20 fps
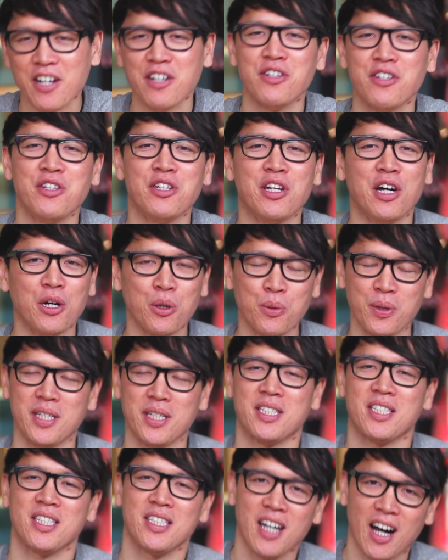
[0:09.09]
No,
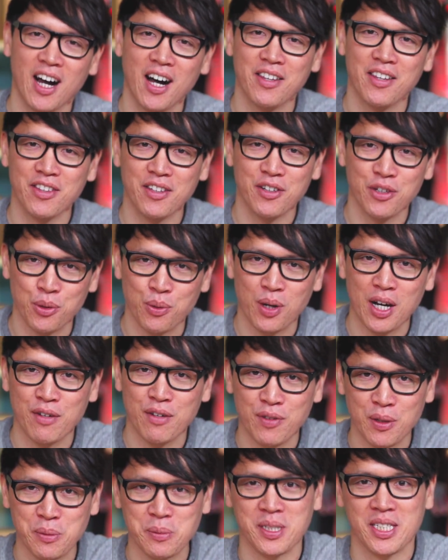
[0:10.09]
it's not the new
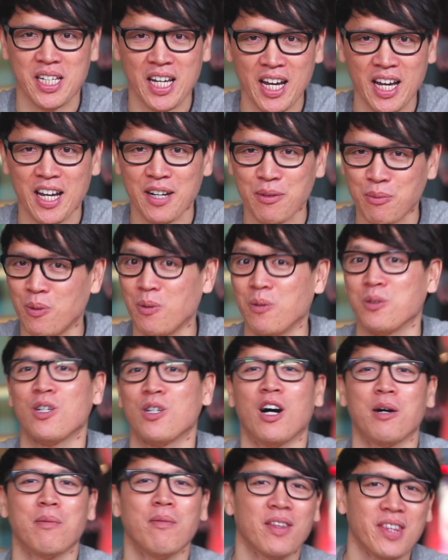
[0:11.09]
iPhone ten. We'll
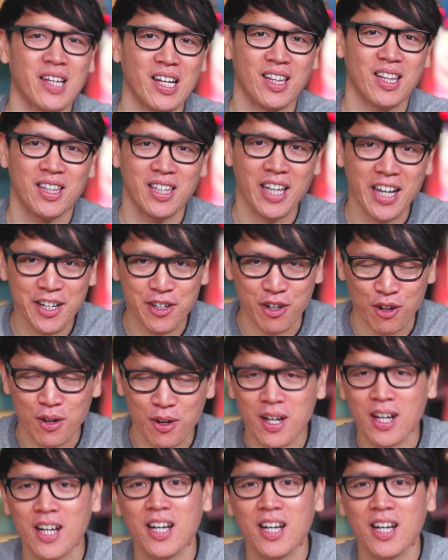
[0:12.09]
talk about that later.